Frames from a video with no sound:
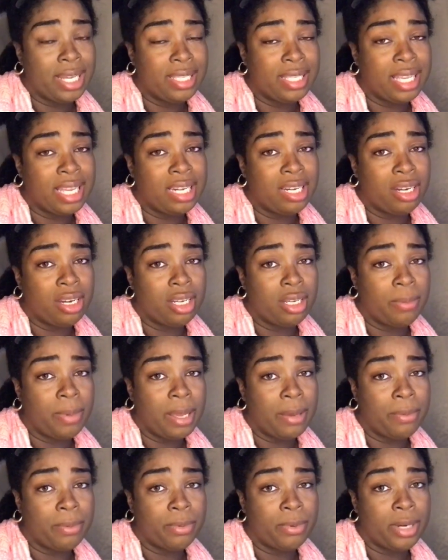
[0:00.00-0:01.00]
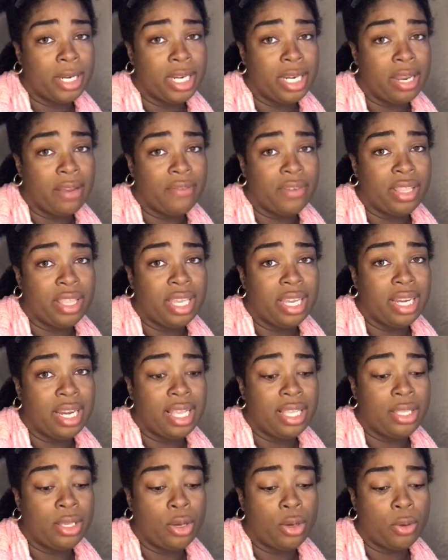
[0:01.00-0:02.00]
like signing all the paperwork and everything,
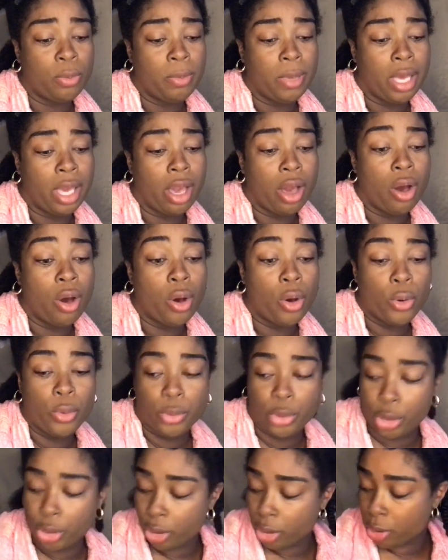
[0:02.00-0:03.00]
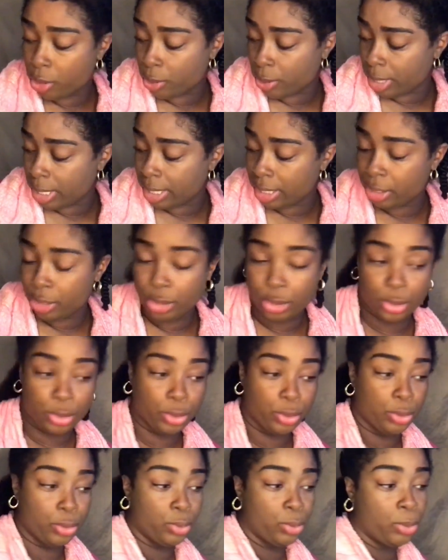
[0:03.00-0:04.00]
they told me, oh, you're going
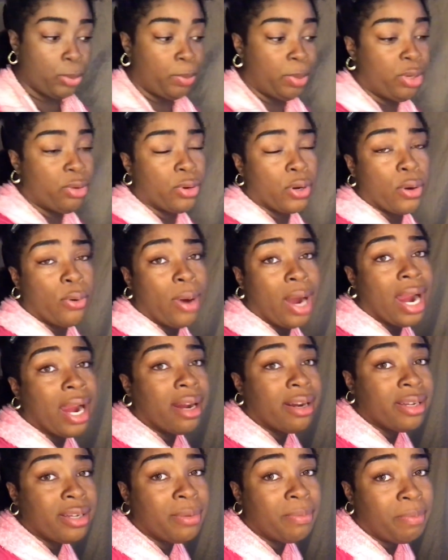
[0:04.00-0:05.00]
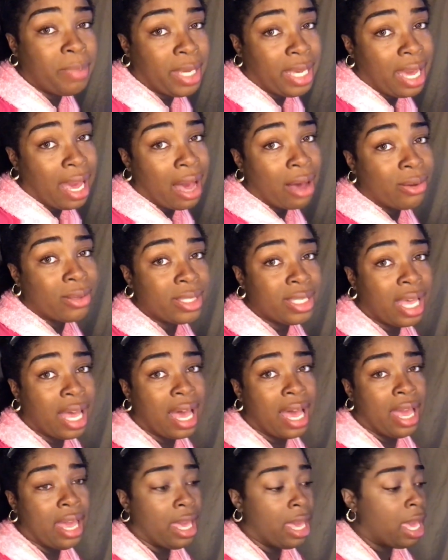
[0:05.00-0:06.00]
to be required to be
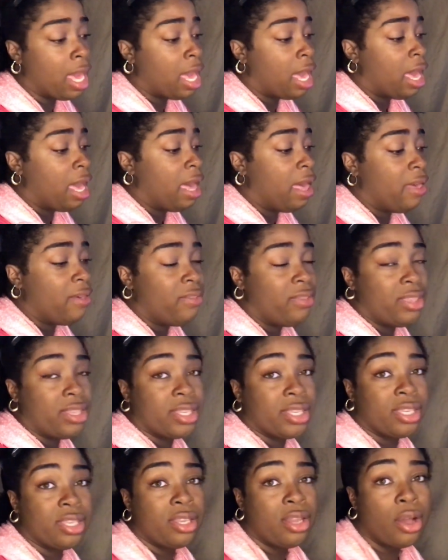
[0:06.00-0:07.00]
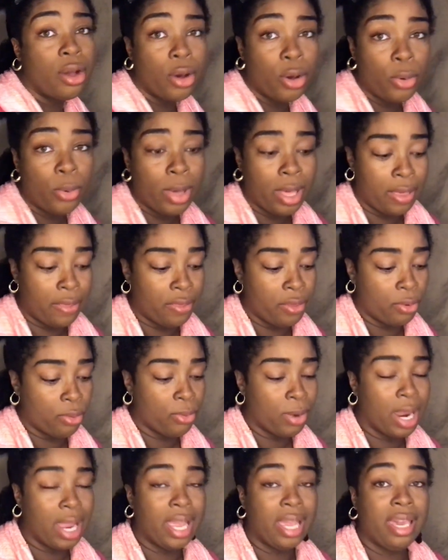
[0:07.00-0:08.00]
outside in the snow and the
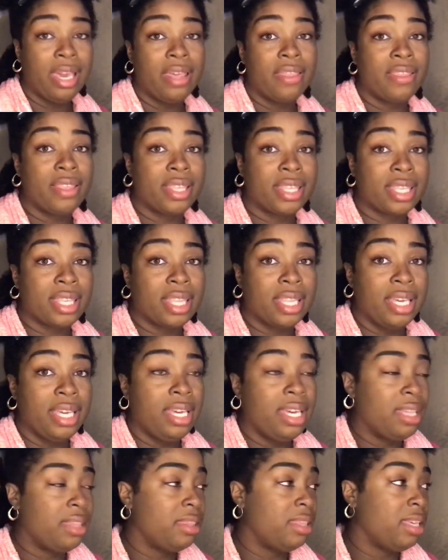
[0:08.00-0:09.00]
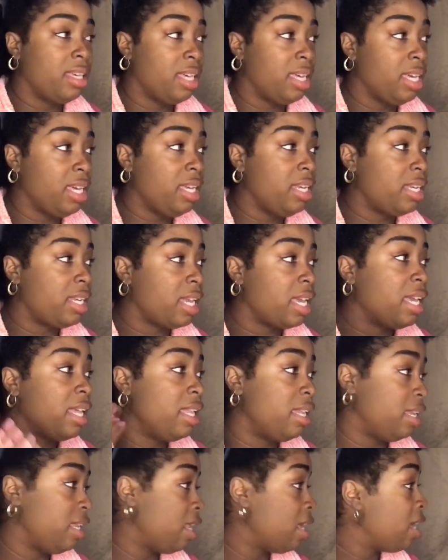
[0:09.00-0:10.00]
rain and the sleet and the heat
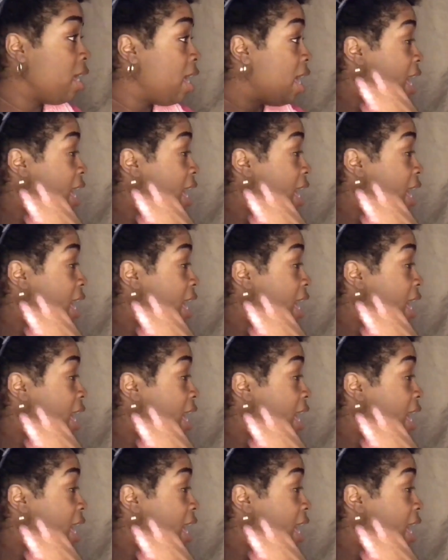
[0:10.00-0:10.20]
and